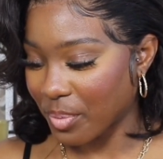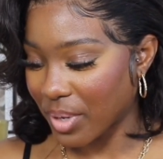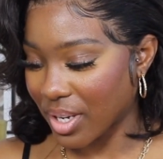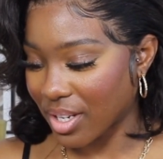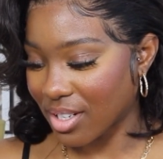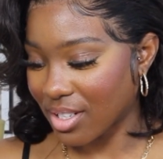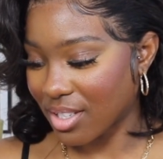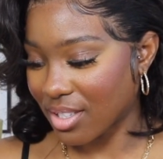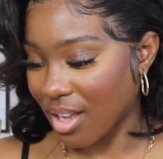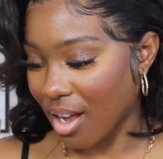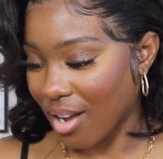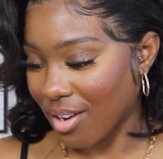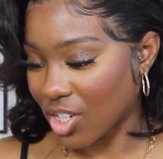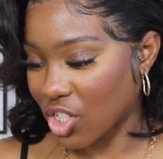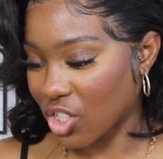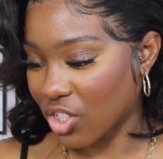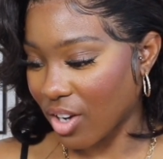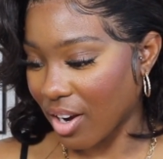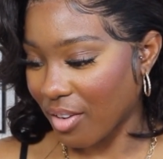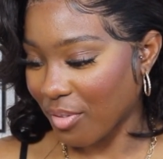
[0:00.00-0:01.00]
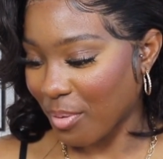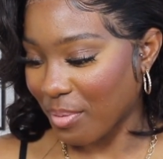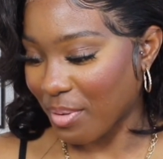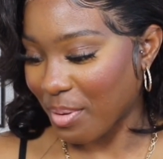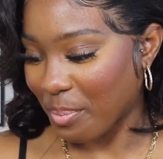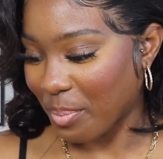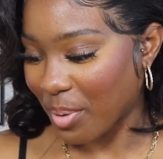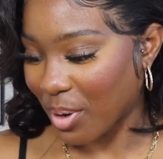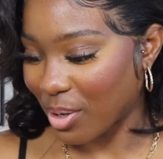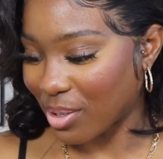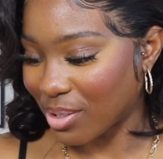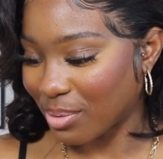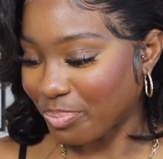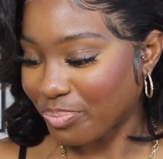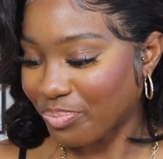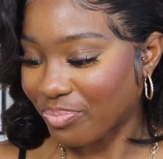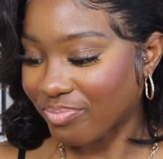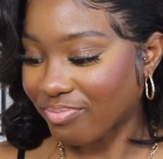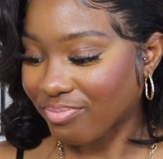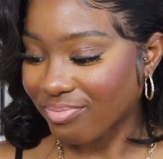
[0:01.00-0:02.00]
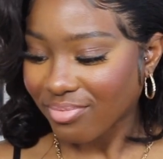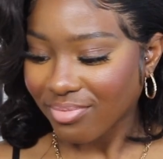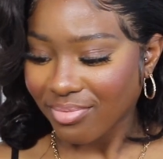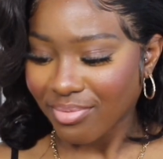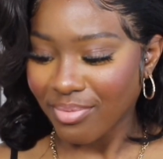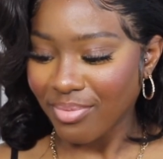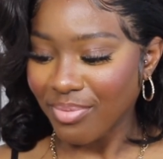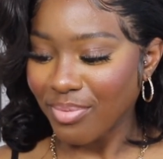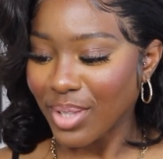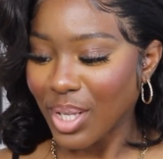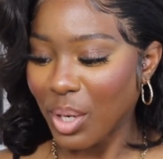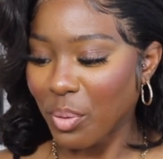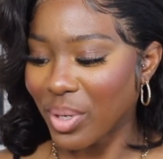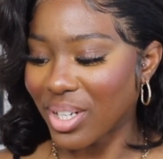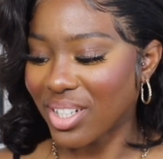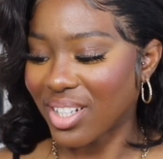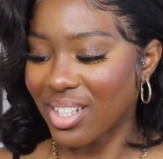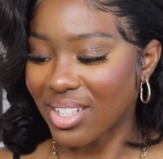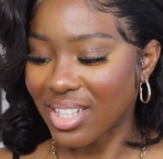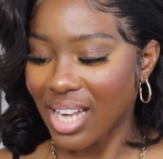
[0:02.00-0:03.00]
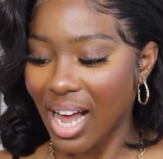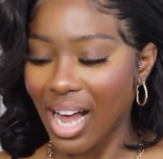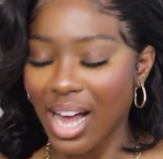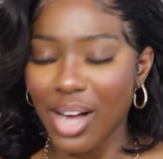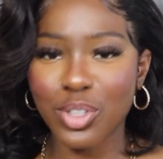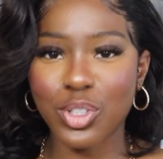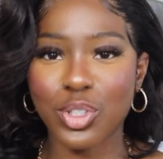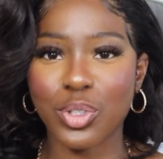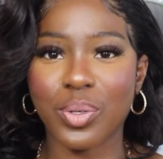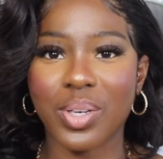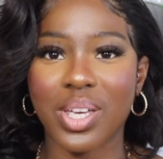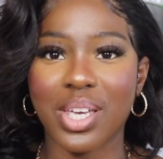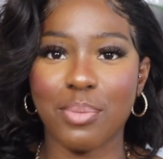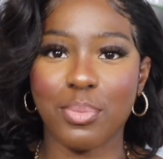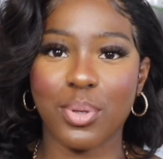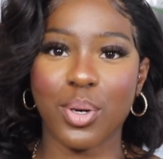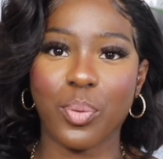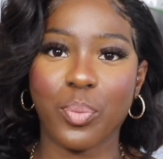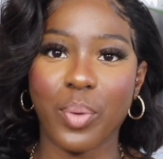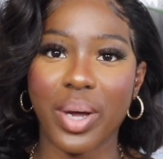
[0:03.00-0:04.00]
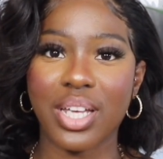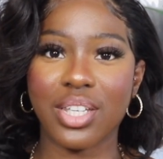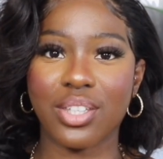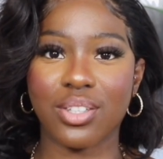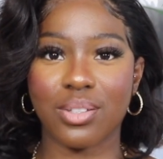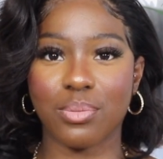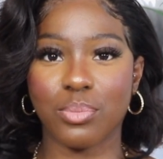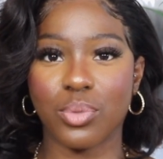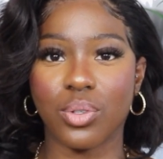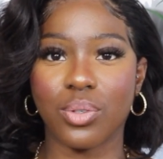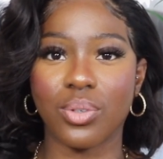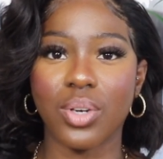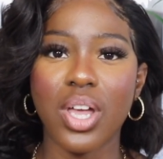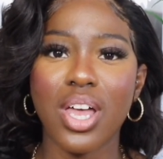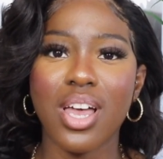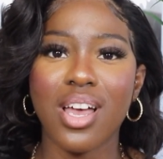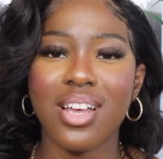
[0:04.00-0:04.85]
we're gonna start straight from the bottom, which is, how do you keep your waist small?